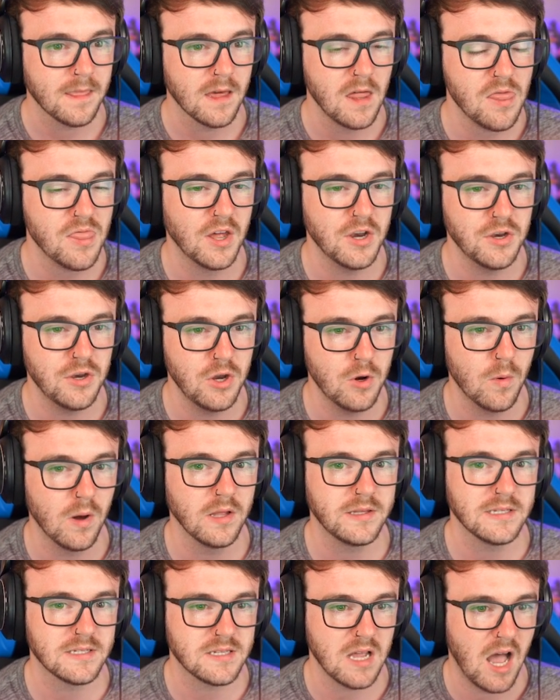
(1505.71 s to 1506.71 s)
the newer
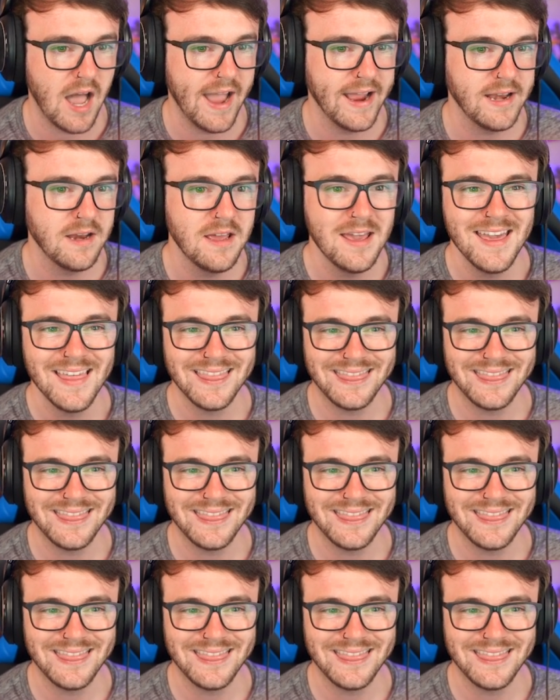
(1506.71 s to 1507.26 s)
design.